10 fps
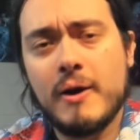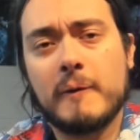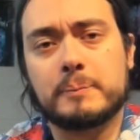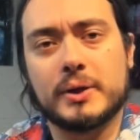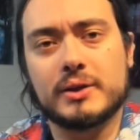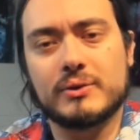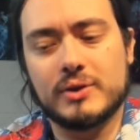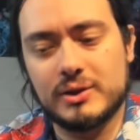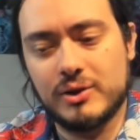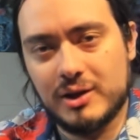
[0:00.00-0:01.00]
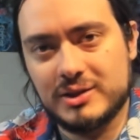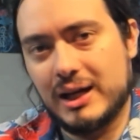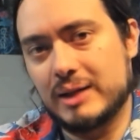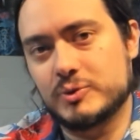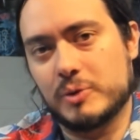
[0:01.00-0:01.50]
But there are
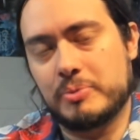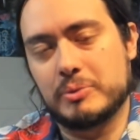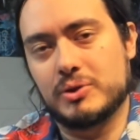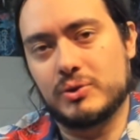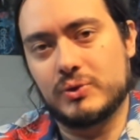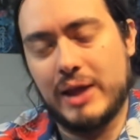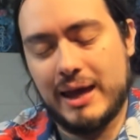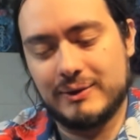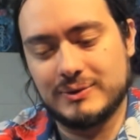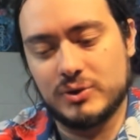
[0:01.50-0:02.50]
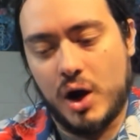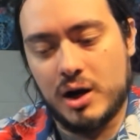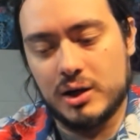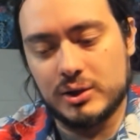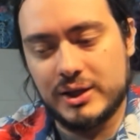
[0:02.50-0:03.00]
times where people
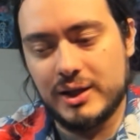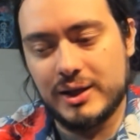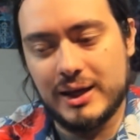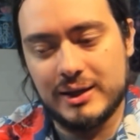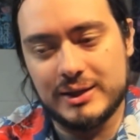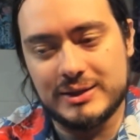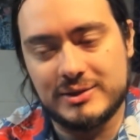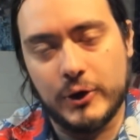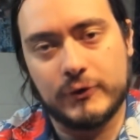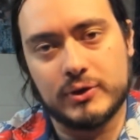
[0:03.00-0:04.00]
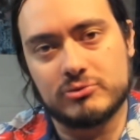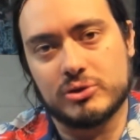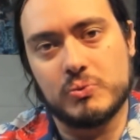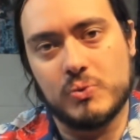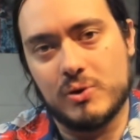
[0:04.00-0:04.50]
are getting a different
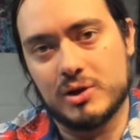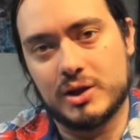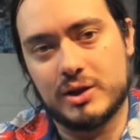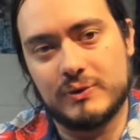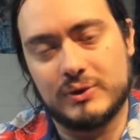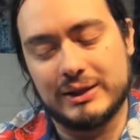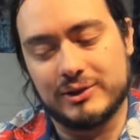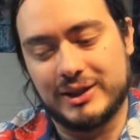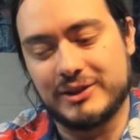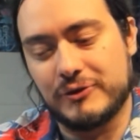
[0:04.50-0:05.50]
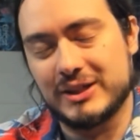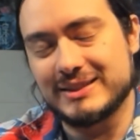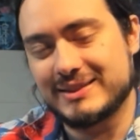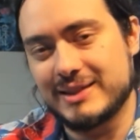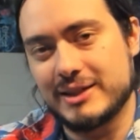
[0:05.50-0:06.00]
reward, a different
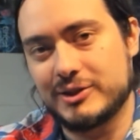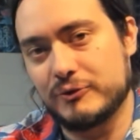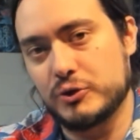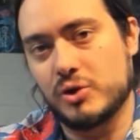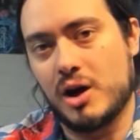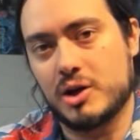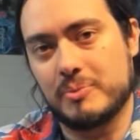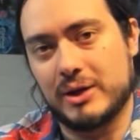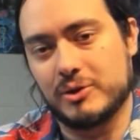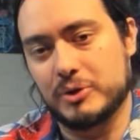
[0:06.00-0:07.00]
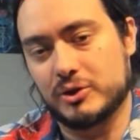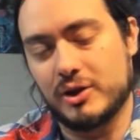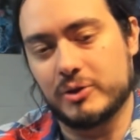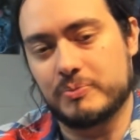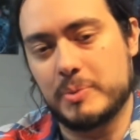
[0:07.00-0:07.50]
incentive to talk about the book to
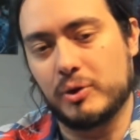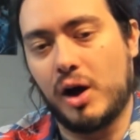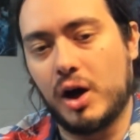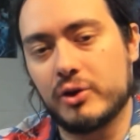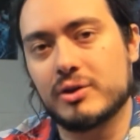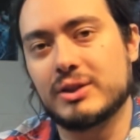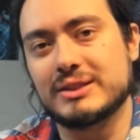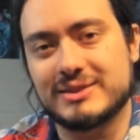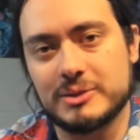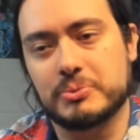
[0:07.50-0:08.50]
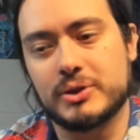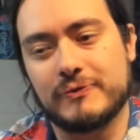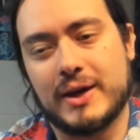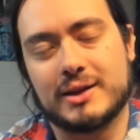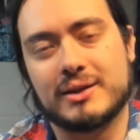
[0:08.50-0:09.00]
other people, other than simply the
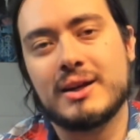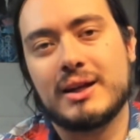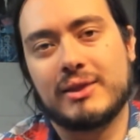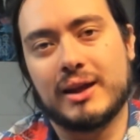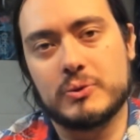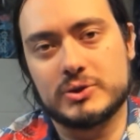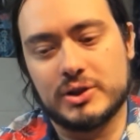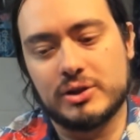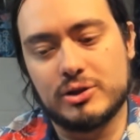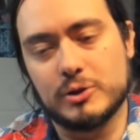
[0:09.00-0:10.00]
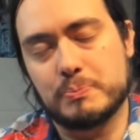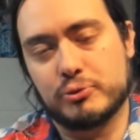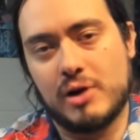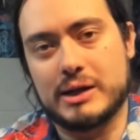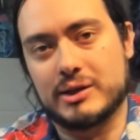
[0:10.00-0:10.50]
fact that it was a good
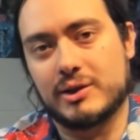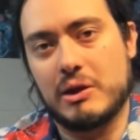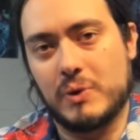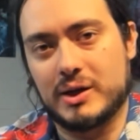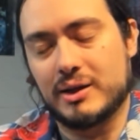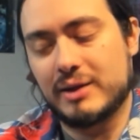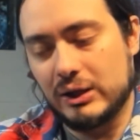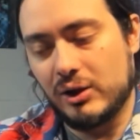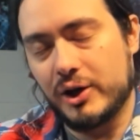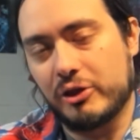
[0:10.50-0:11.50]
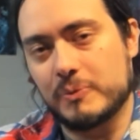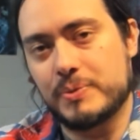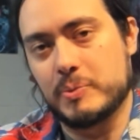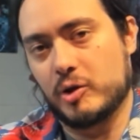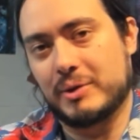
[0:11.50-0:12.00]
product and they wanted to tell other
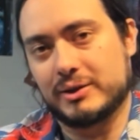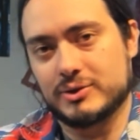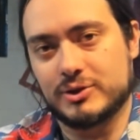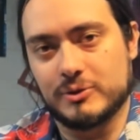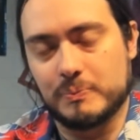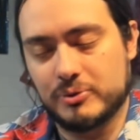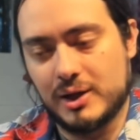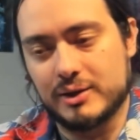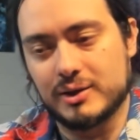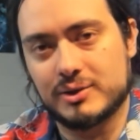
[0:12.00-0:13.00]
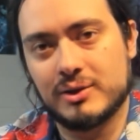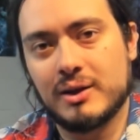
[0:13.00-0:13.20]
people about this good product.